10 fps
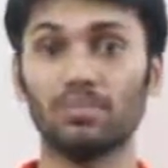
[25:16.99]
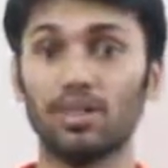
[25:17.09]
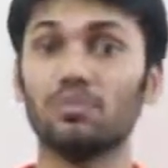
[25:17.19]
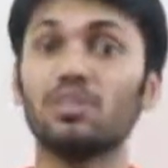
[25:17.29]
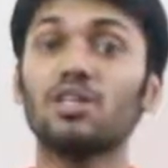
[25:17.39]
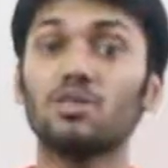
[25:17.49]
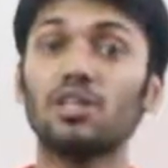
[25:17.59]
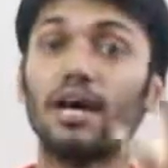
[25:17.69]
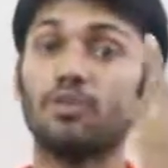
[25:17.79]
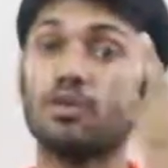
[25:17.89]
That means we
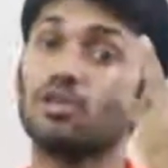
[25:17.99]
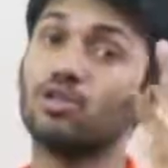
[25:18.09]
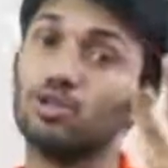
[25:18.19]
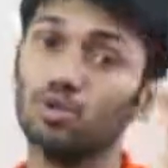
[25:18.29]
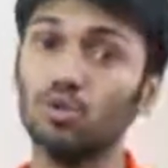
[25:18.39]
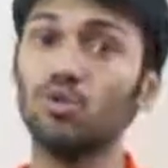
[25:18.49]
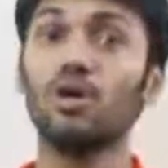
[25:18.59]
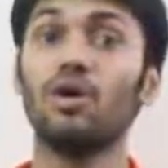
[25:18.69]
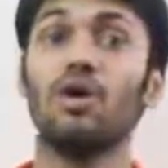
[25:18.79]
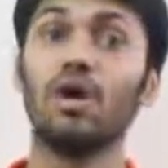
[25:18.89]
have got 2
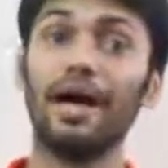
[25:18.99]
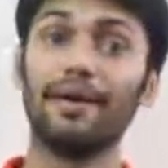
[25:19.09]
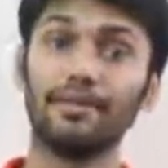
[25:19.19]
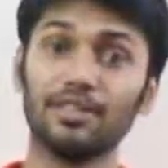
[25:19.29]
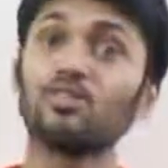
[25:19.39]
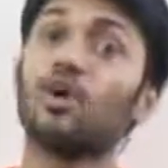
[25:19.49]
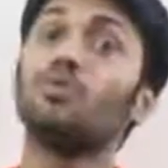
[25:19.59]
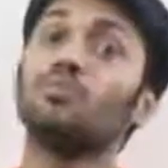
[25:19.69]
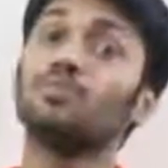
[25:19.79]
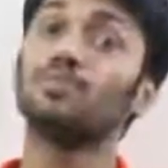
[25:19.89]
arrays of
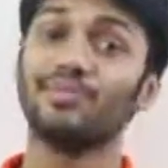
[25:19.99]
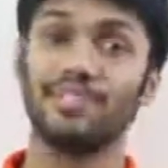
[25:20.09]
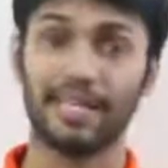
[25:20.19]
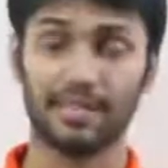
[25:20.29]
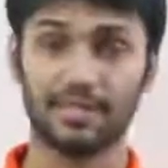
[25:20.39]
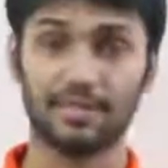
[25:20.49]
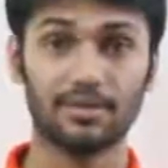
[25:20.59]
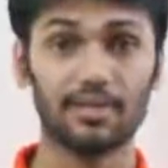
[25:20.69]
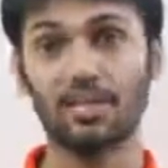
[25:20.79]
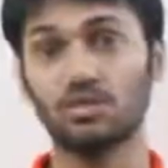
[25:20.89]
6.
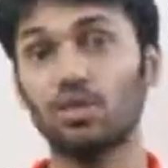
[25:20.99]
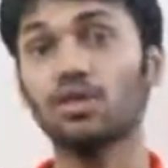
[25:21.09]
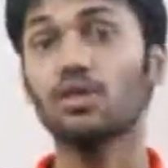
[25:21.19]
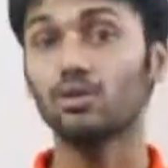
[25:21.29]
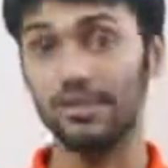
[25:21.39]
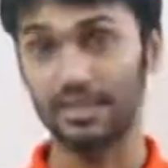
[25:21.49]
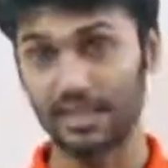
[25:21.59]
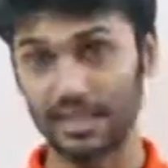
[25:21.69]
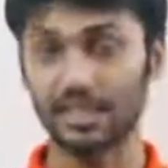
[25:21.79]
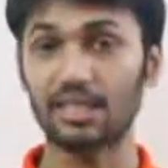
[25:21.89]
That's why we are
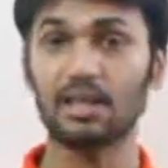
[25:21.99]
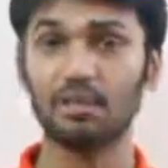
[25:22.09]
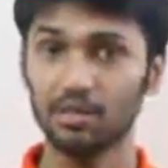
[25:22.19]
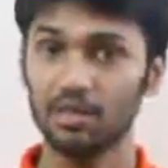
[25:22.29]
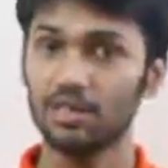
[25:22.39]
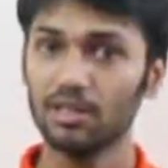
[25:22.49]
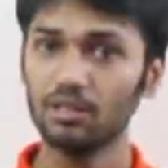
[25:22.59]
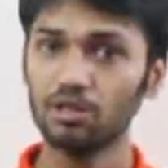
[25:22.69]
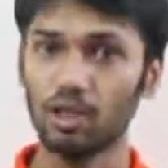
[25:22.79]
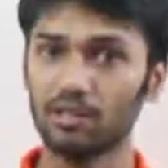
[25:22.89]
getting the number
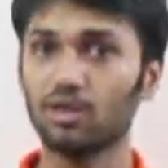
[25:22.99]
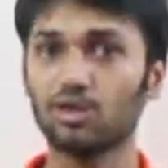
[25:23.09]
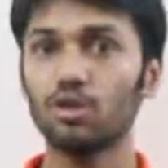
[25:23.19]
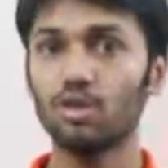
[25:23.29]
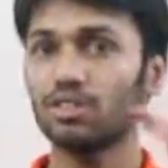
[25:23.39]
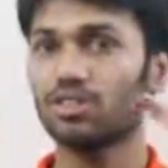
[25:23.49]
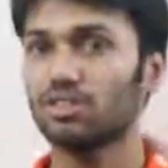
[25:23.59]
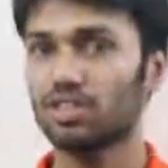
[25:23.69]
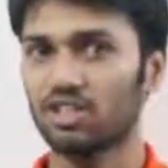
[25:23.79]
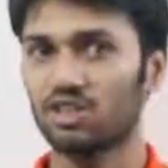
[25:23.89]
12. So it's just
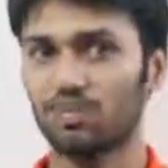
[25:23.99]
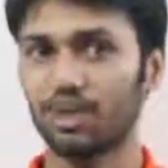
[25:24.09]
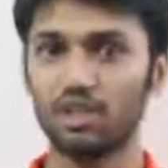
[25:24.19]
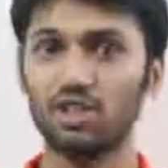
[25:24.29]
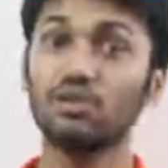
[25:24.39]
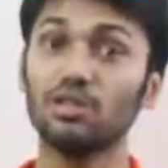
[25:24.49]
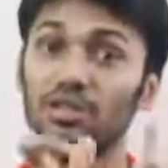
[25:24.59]
explanation.